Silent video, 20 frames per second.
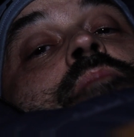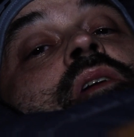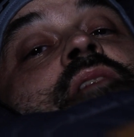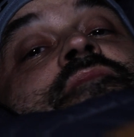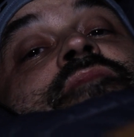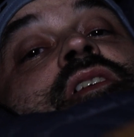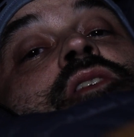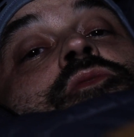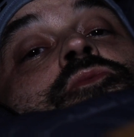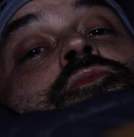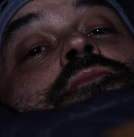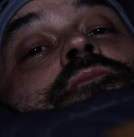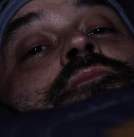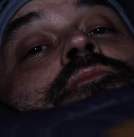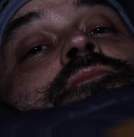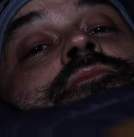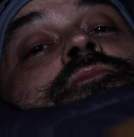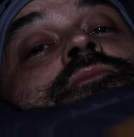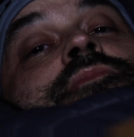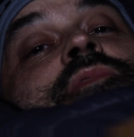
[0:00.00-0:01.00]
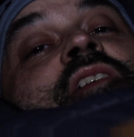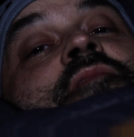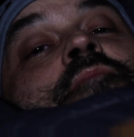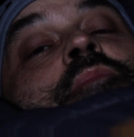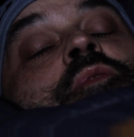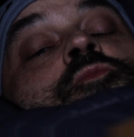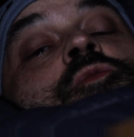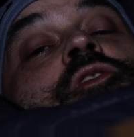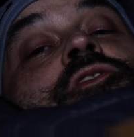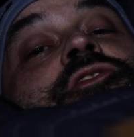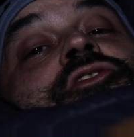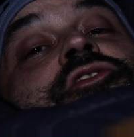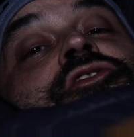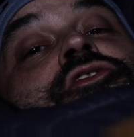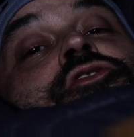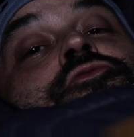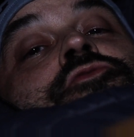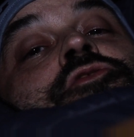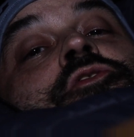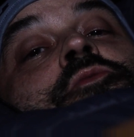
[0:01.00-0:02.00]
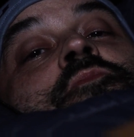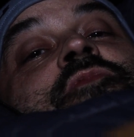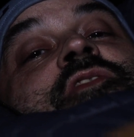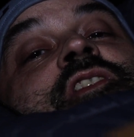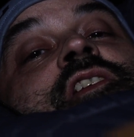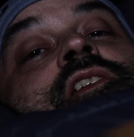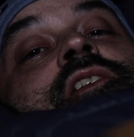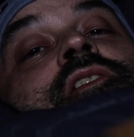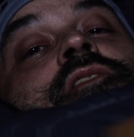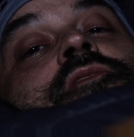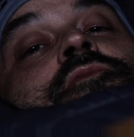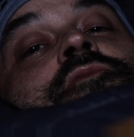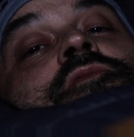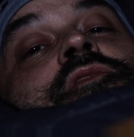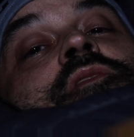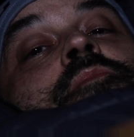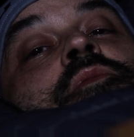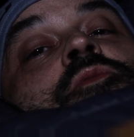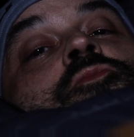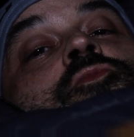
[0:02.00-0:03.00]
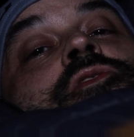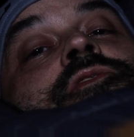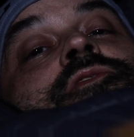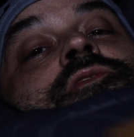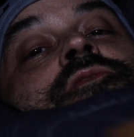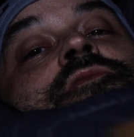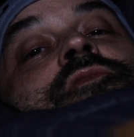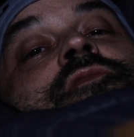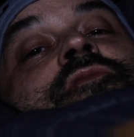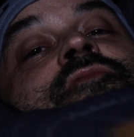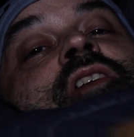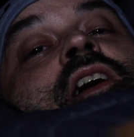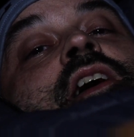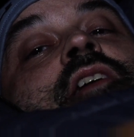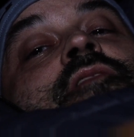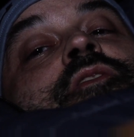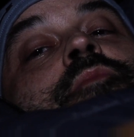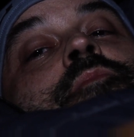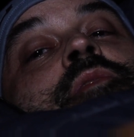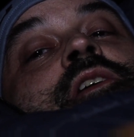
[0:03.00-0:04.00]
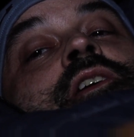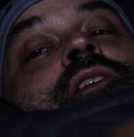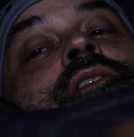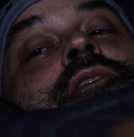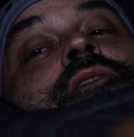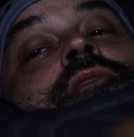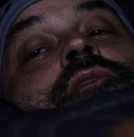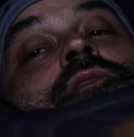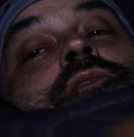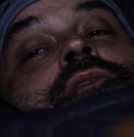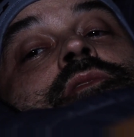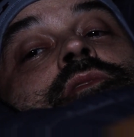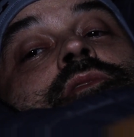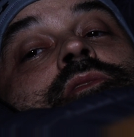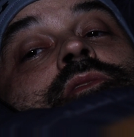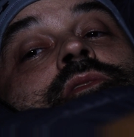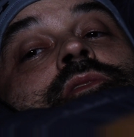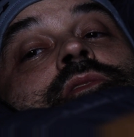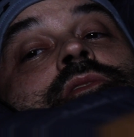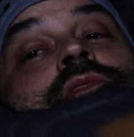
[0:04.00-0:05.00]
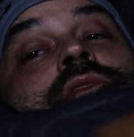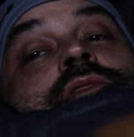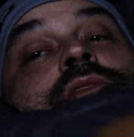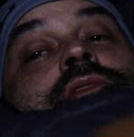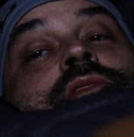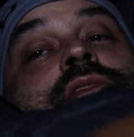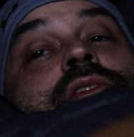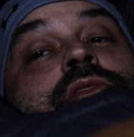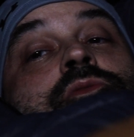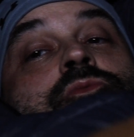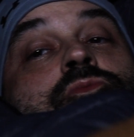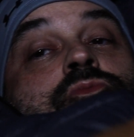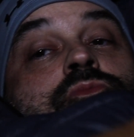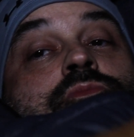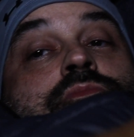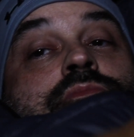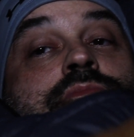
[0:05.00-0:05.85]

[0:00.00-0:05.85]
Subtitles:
phone. I've been watching YouTube videos. I've been watching Survivor Man. So,